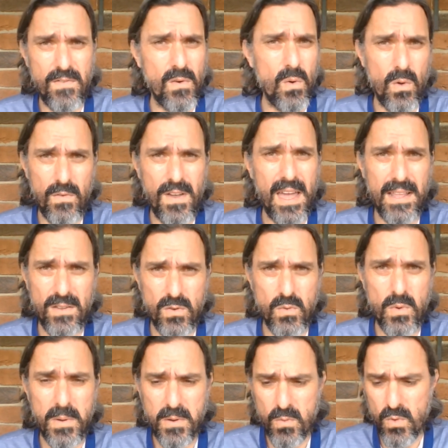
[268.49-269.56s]
all had
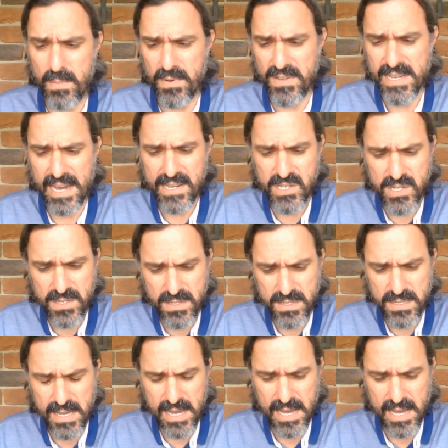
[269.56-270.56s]
good reputation.